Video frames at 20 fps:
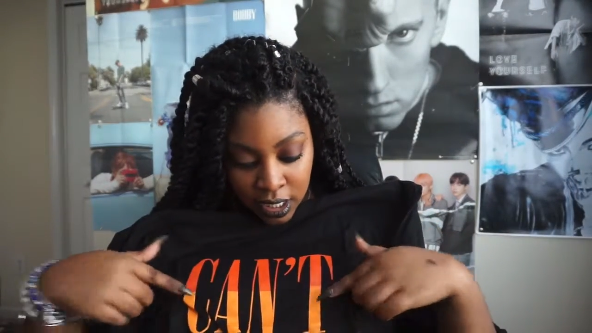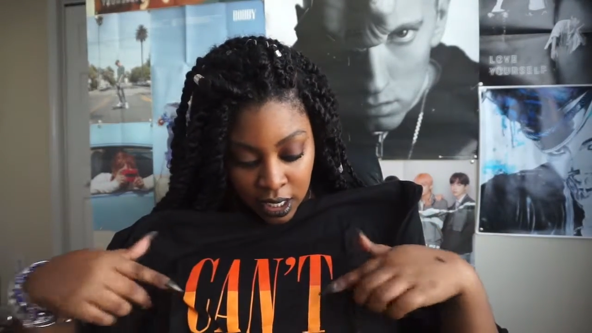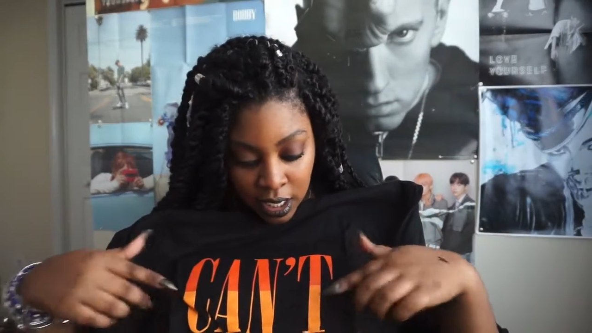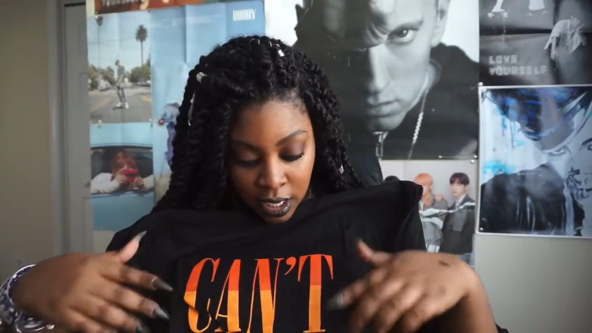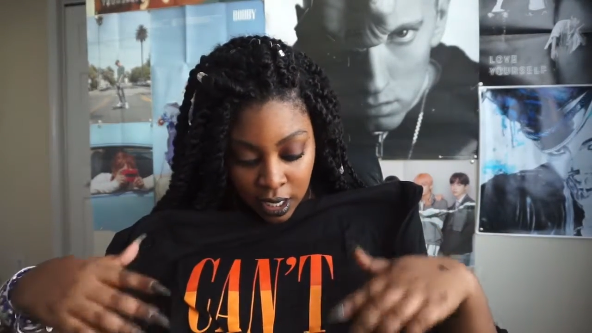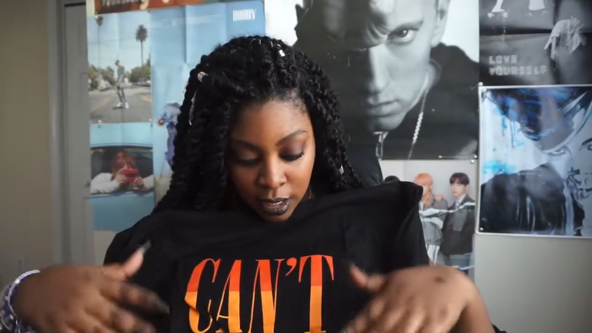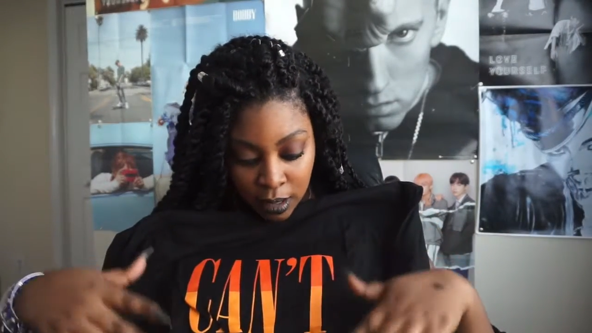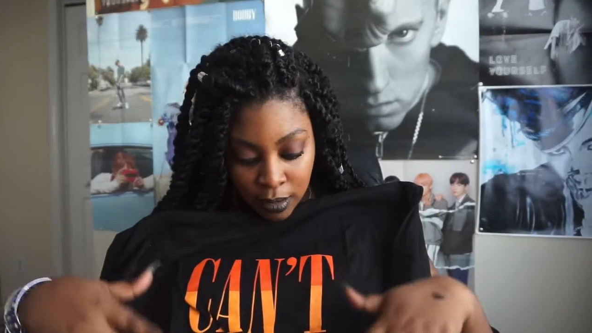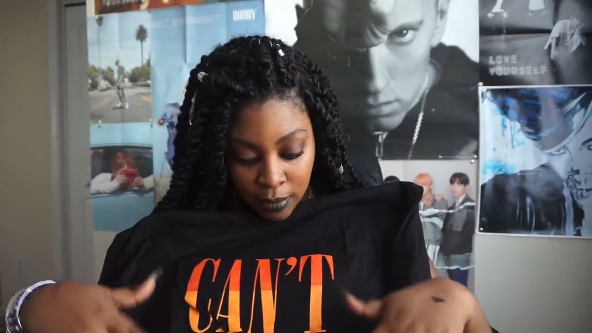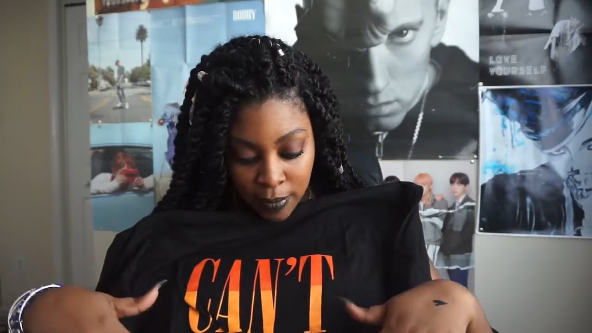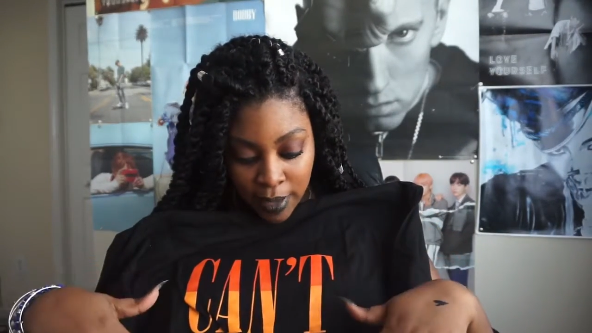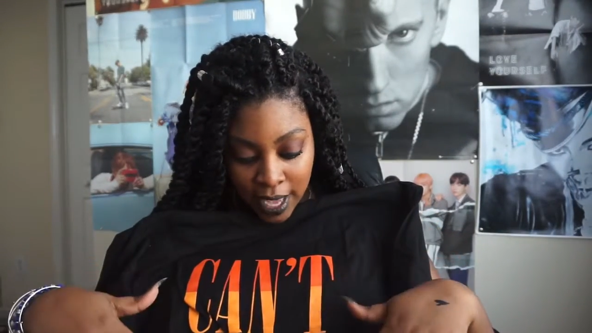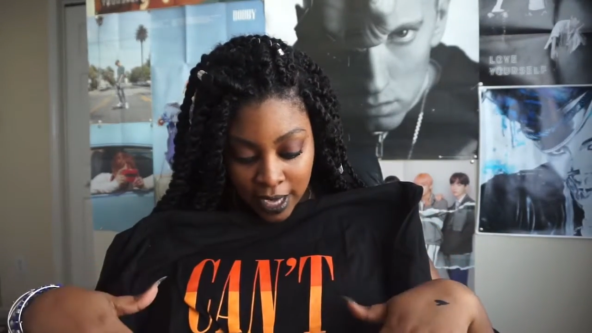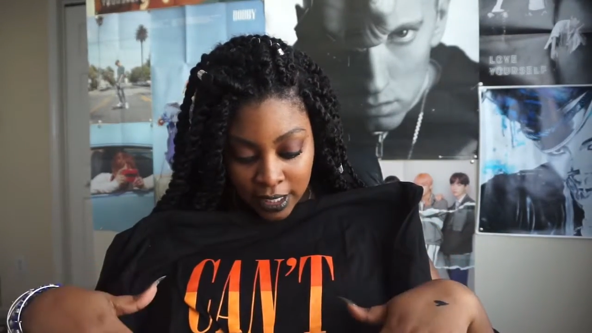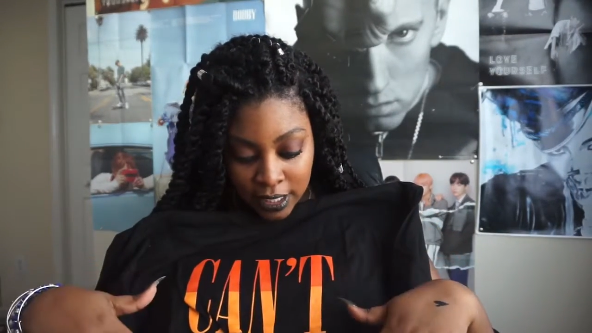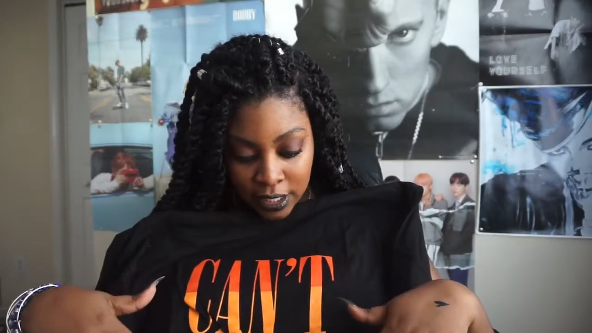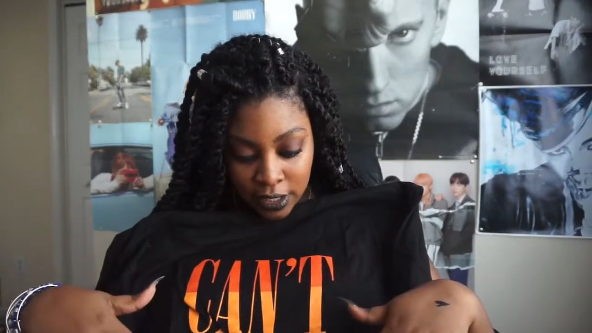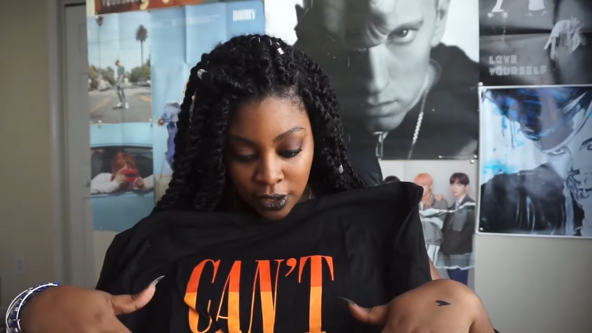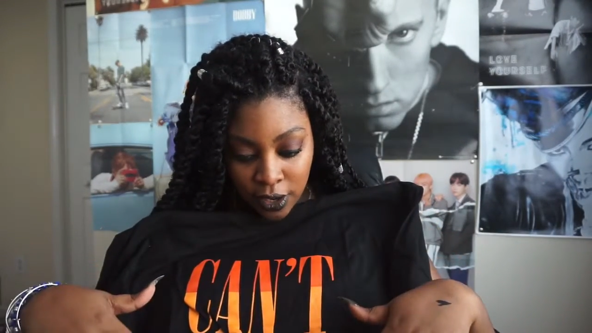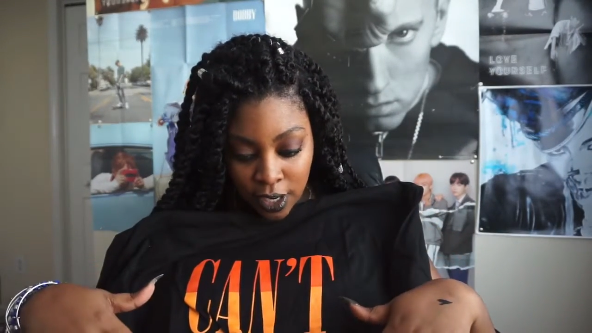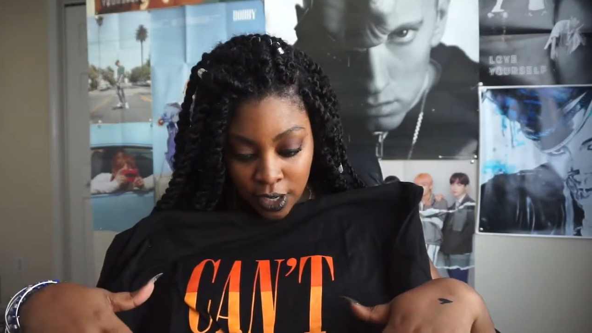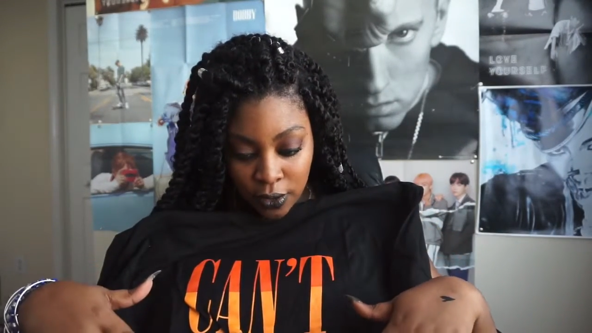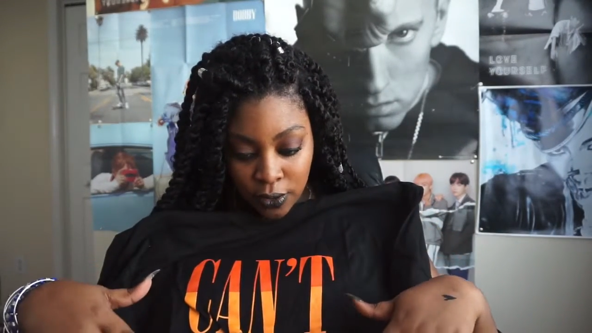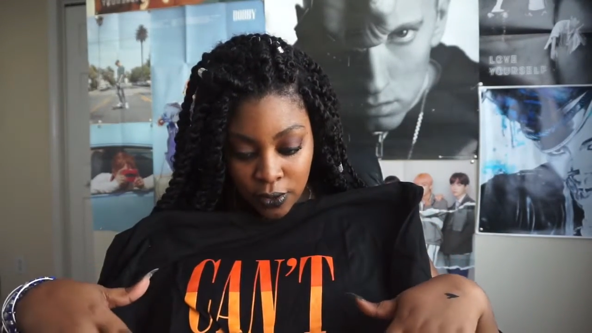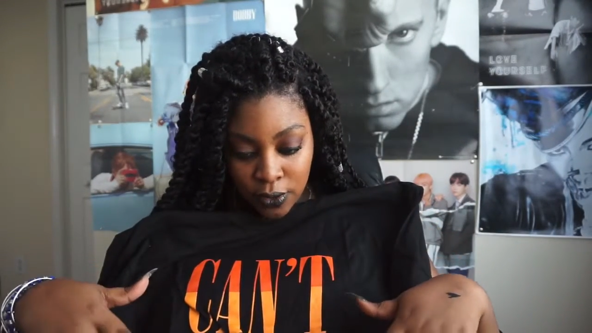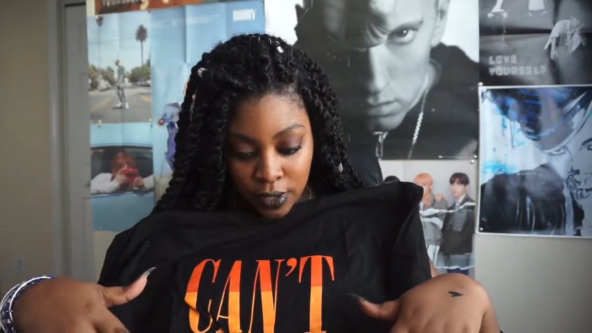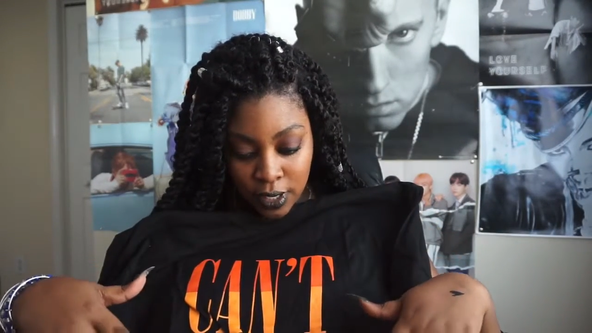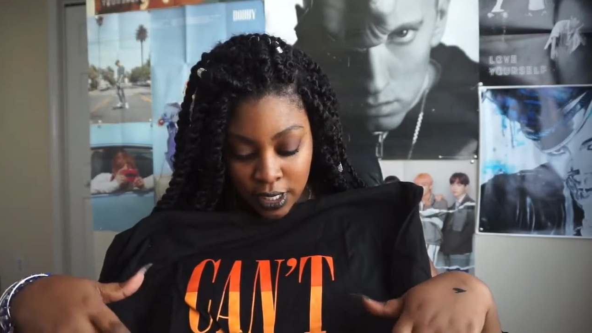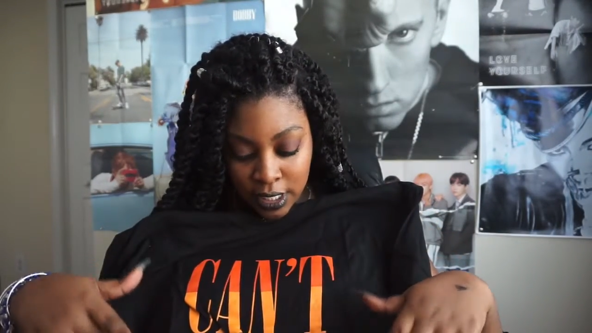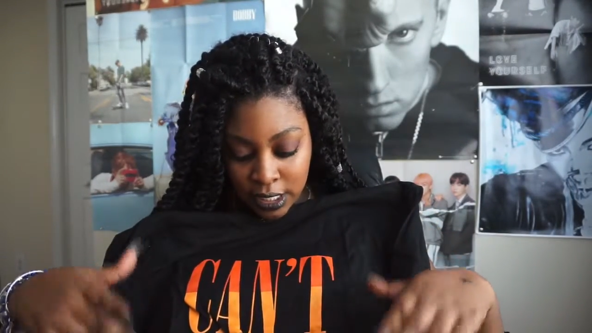Back to dark
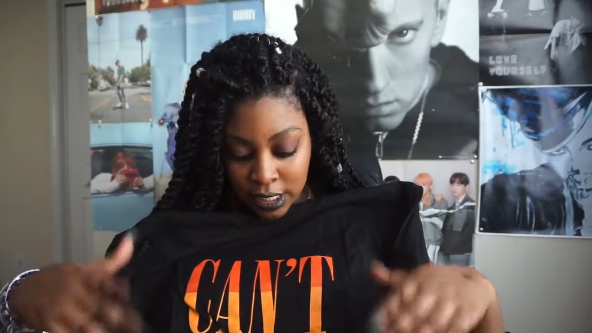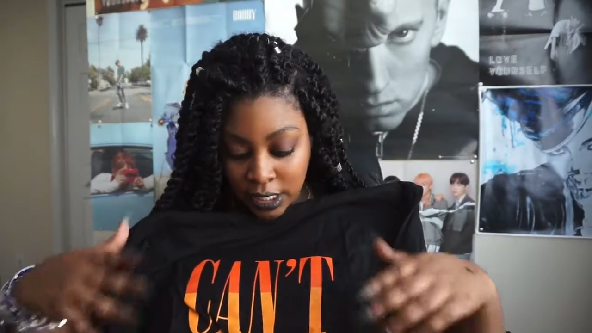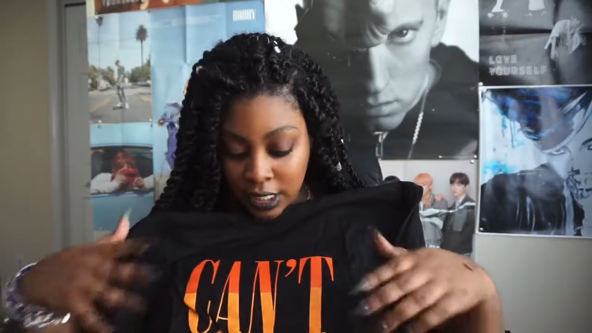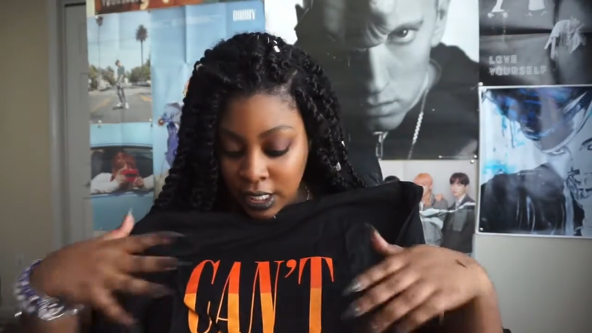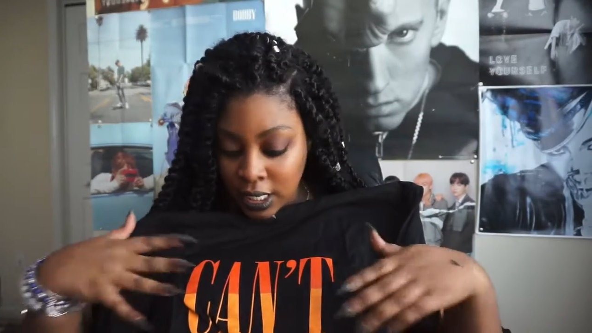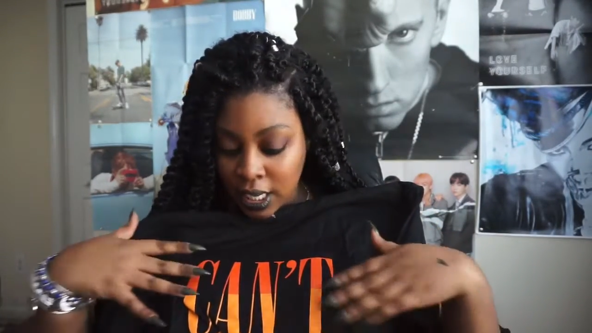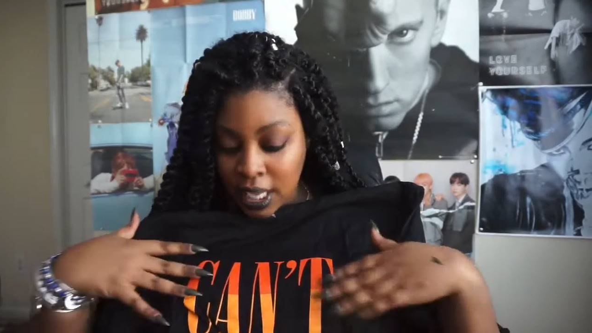orange.